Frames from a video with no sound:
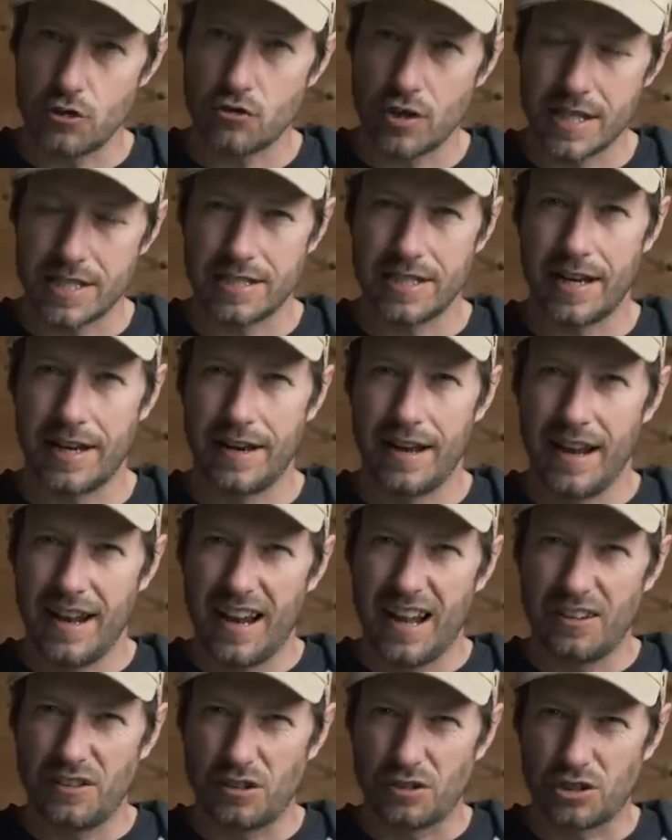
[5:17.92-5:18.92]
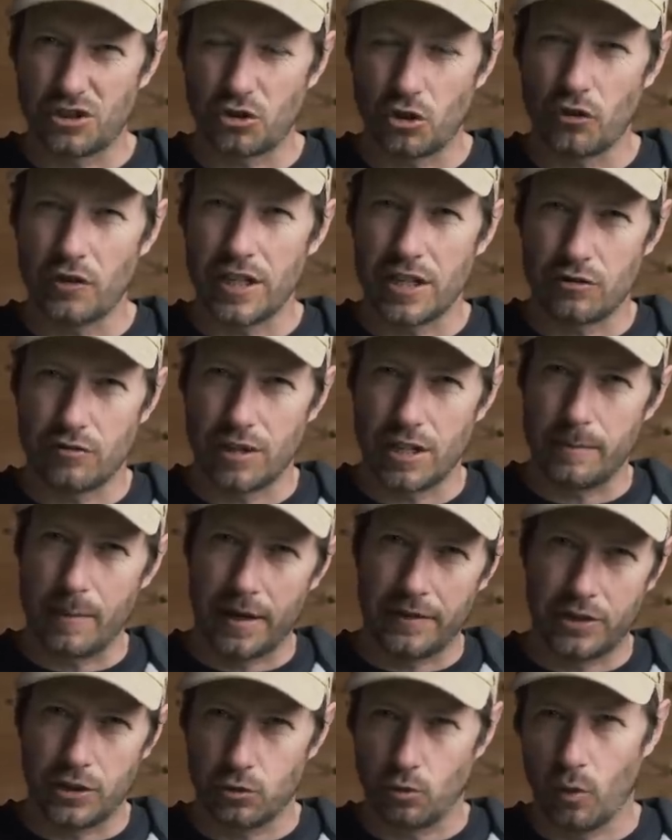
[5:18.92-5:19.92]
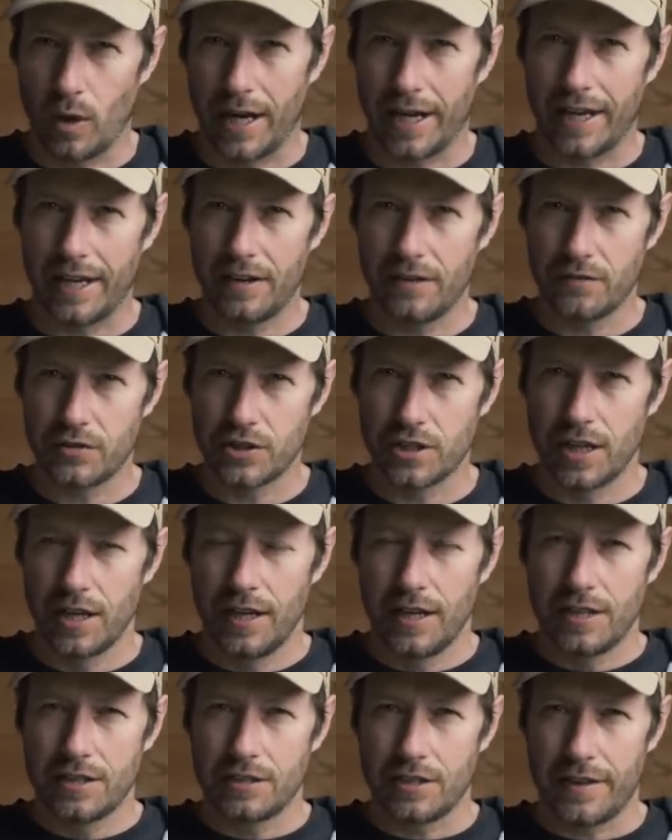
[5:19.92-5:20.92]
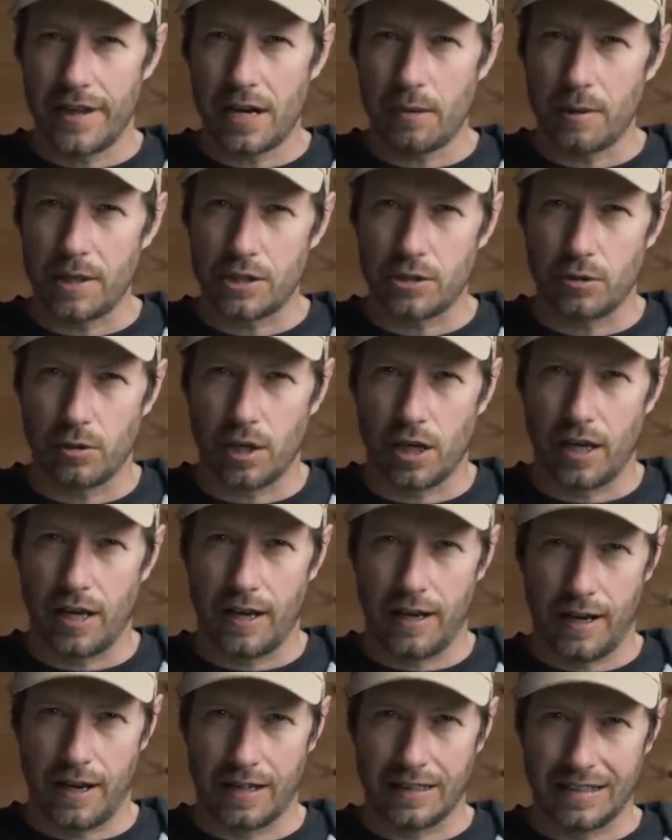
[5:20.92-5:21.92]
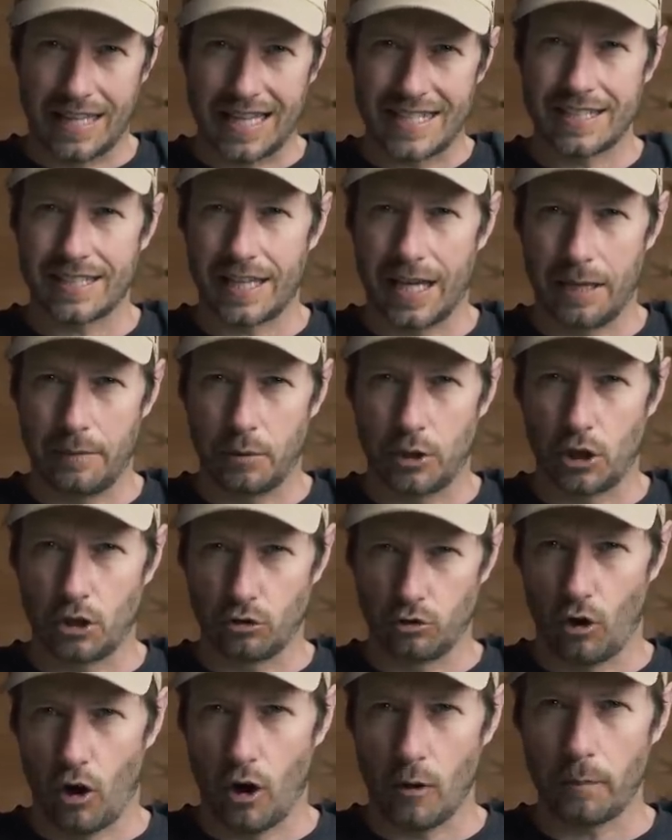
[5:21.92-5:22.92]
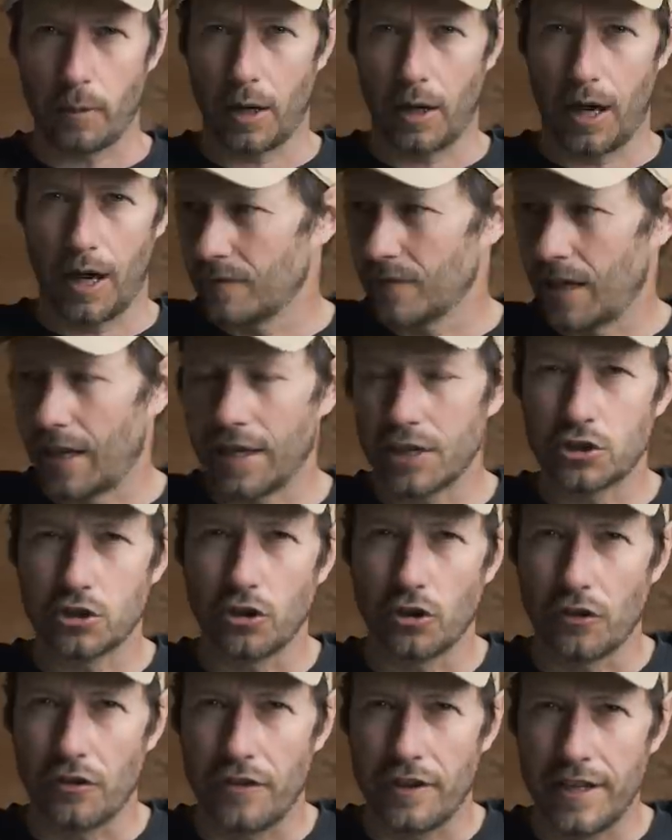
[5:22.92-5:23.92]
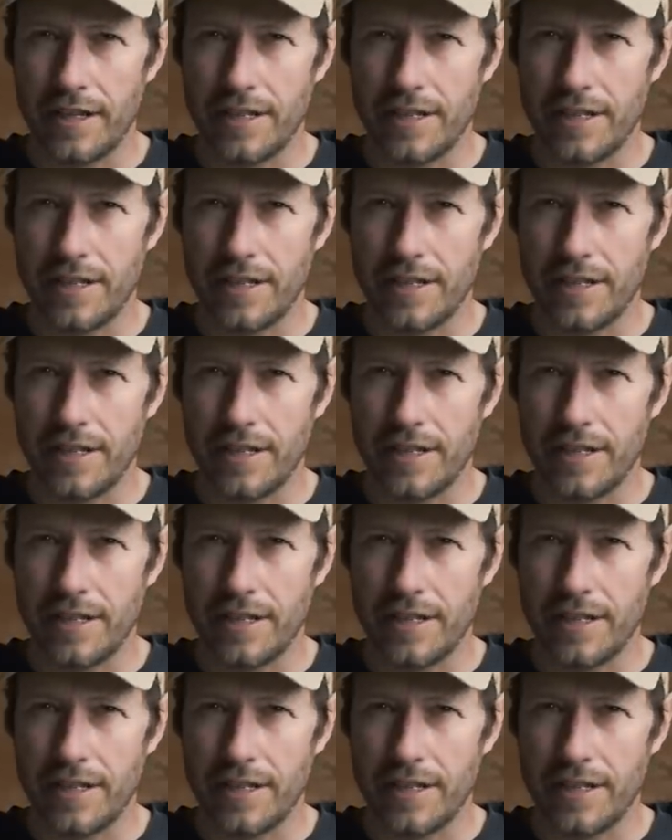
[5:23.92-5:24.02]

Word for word: interesting. The story is really about these waves. So then I went to a landscape crop and I took